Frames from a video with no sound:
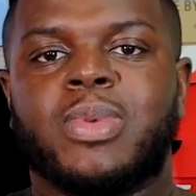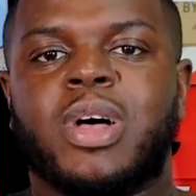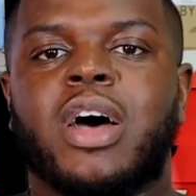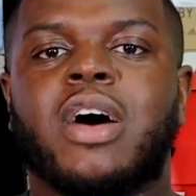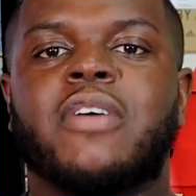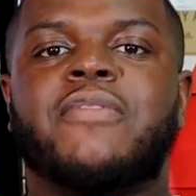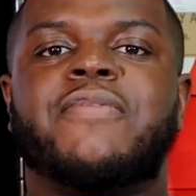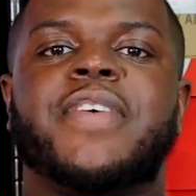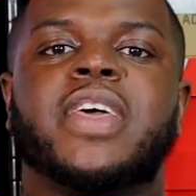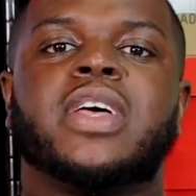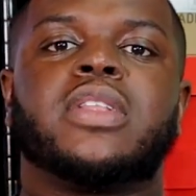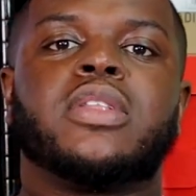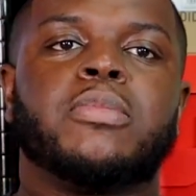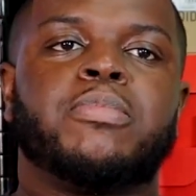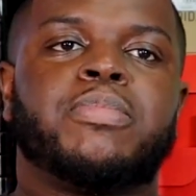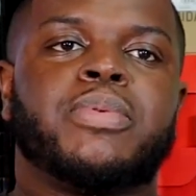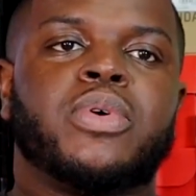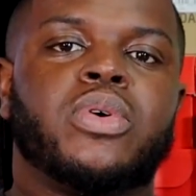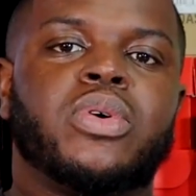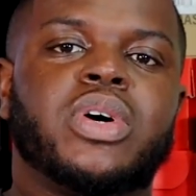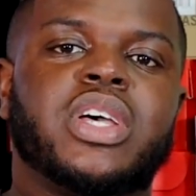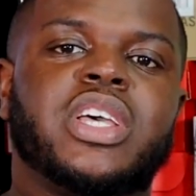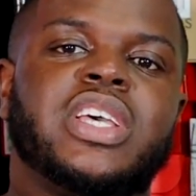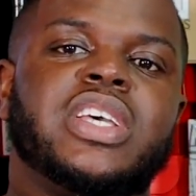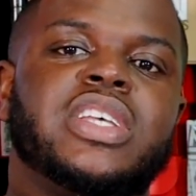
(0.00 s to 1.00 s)

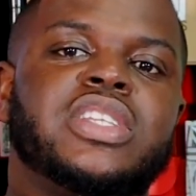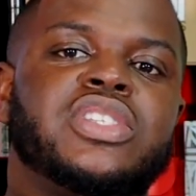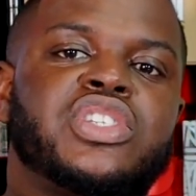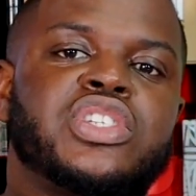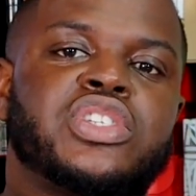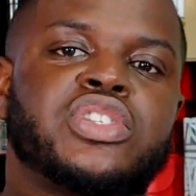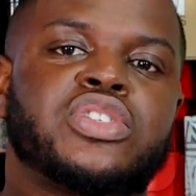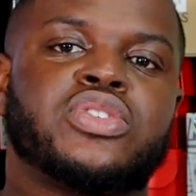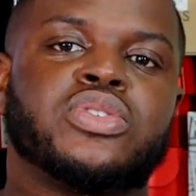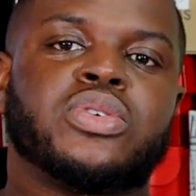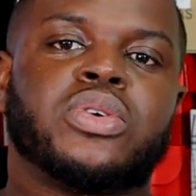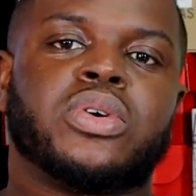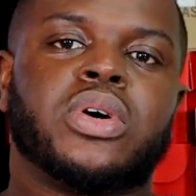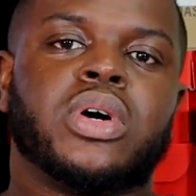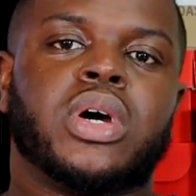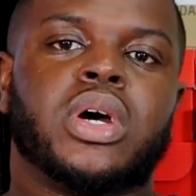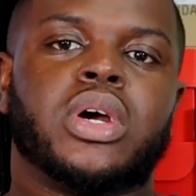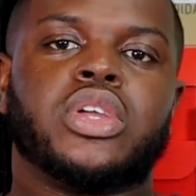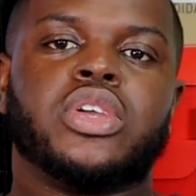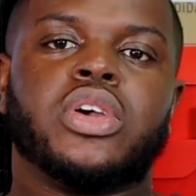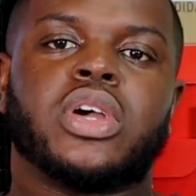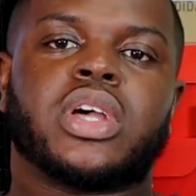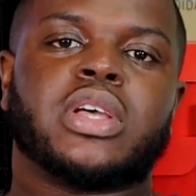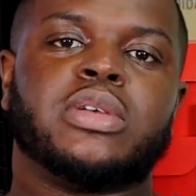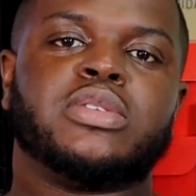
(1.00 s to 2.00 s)
available in store.
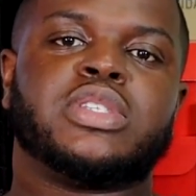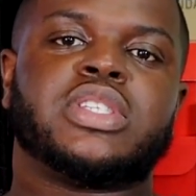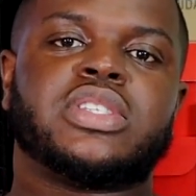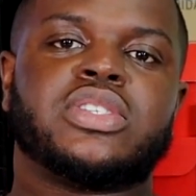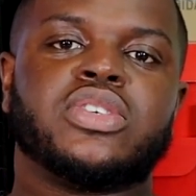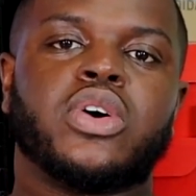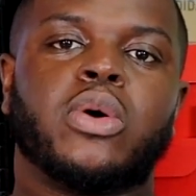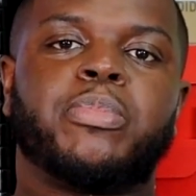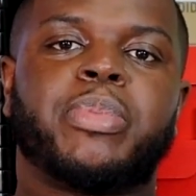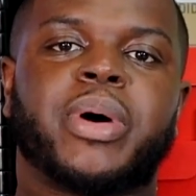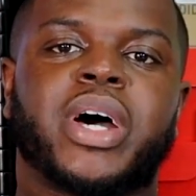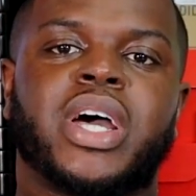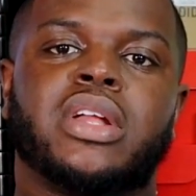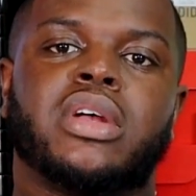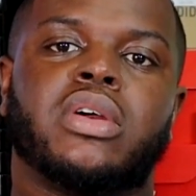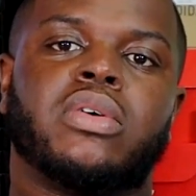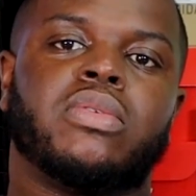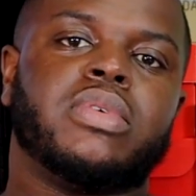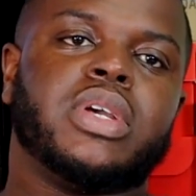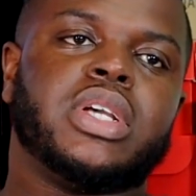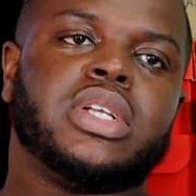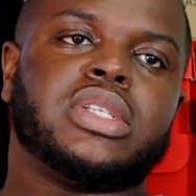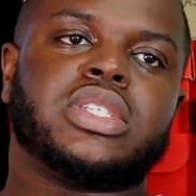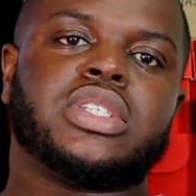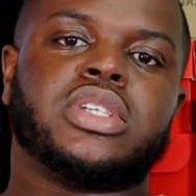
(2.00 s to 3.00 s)
You can still buy it at
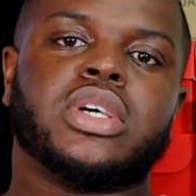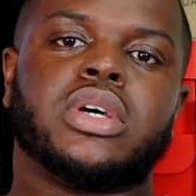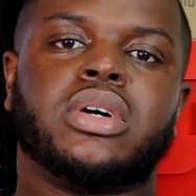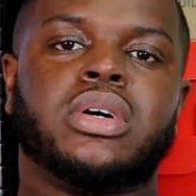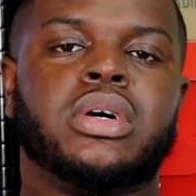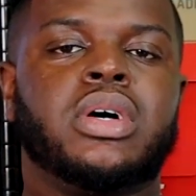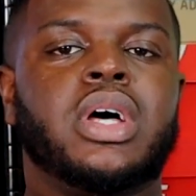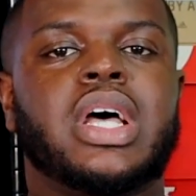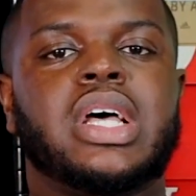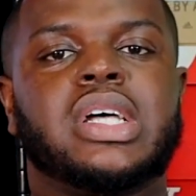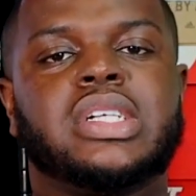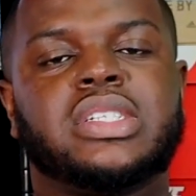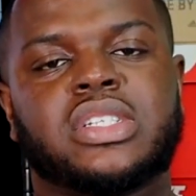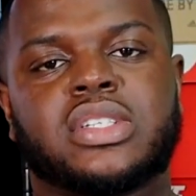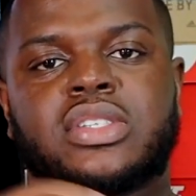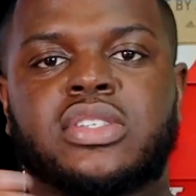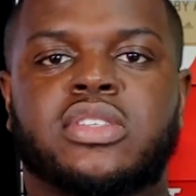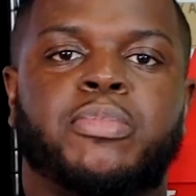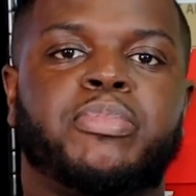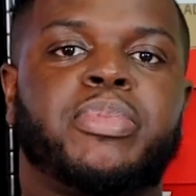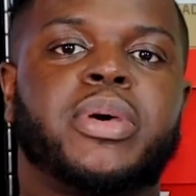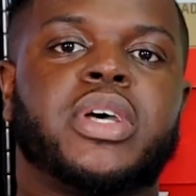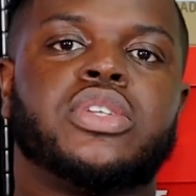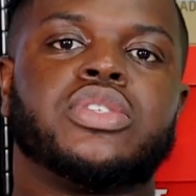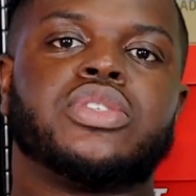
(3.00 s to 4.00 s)
retail, just
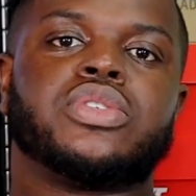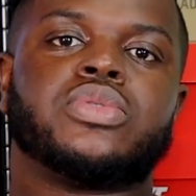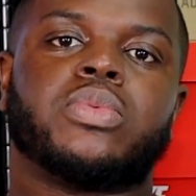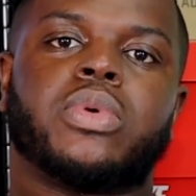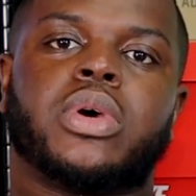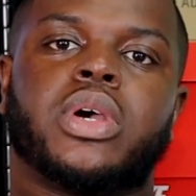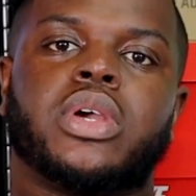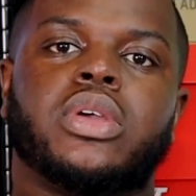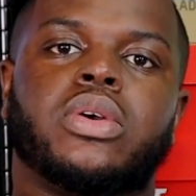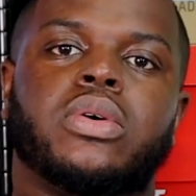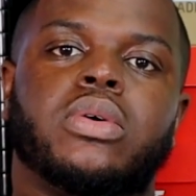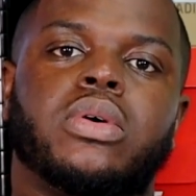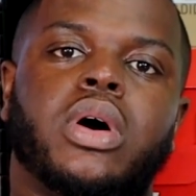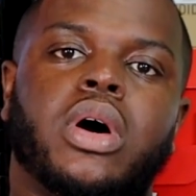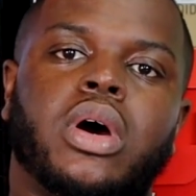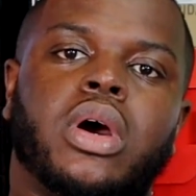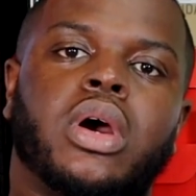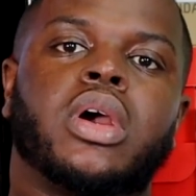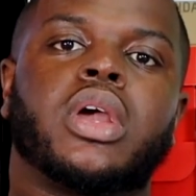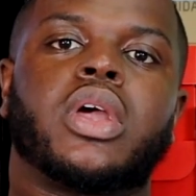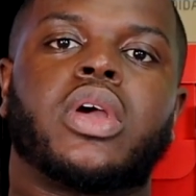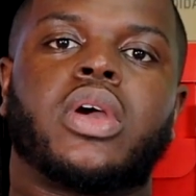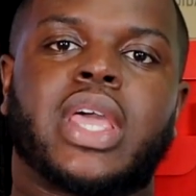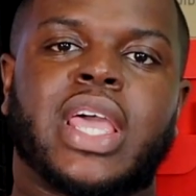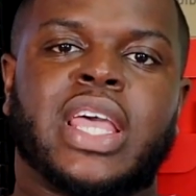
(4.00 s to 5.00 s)
depends where you
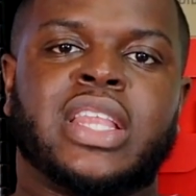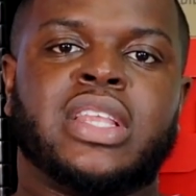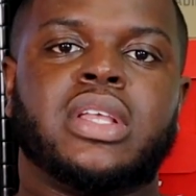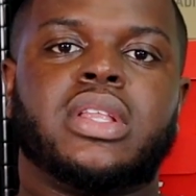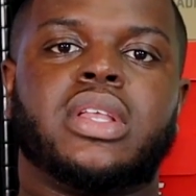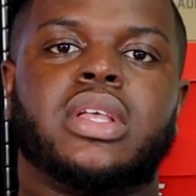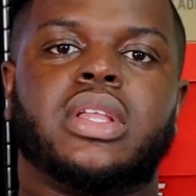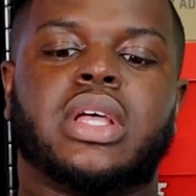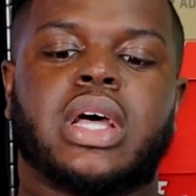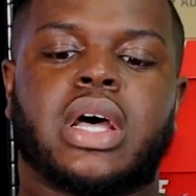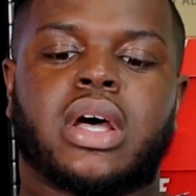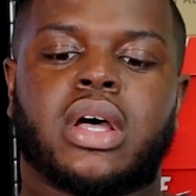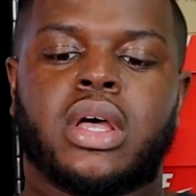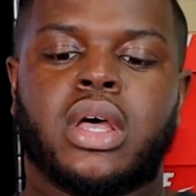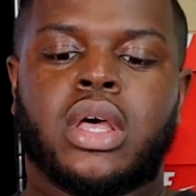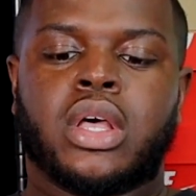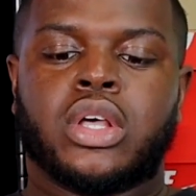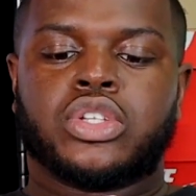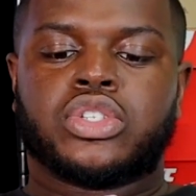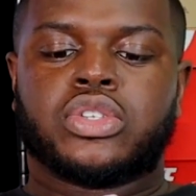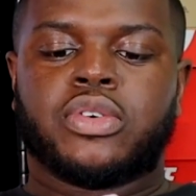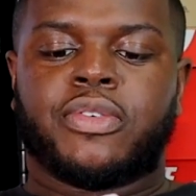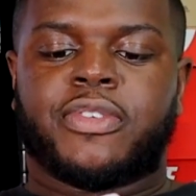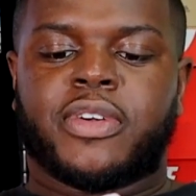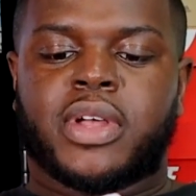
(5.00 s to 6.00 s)
are getting it at.
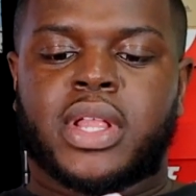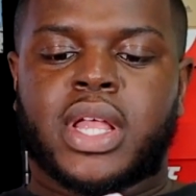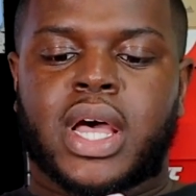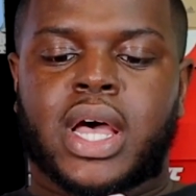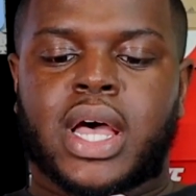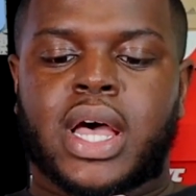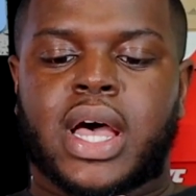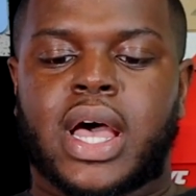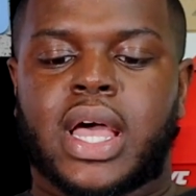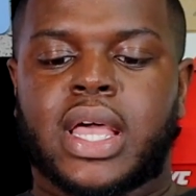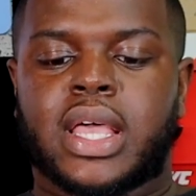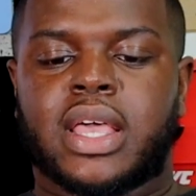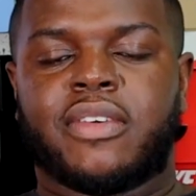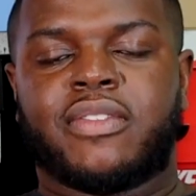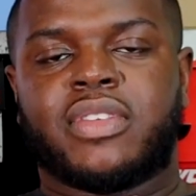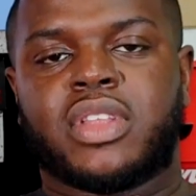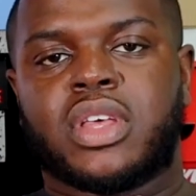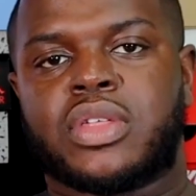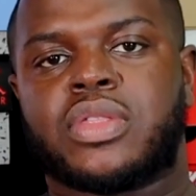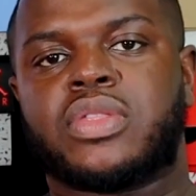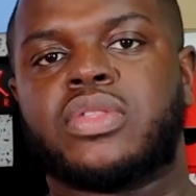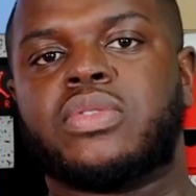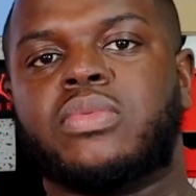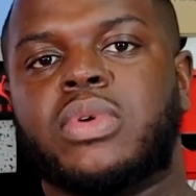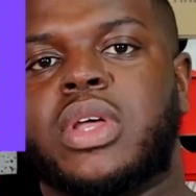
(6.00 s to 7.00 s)
So for that, I give it a
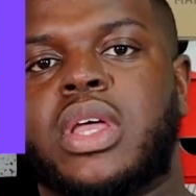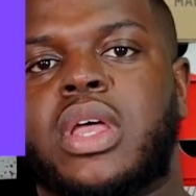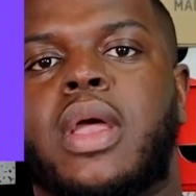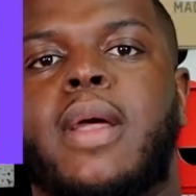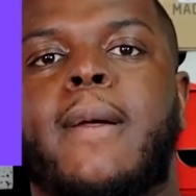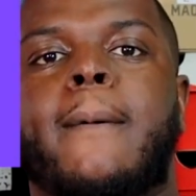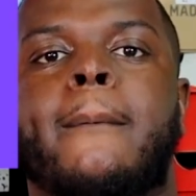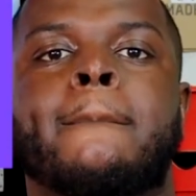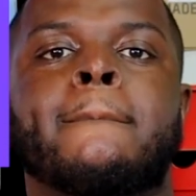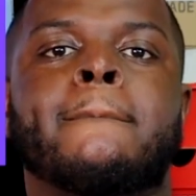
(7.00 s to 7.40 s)
3.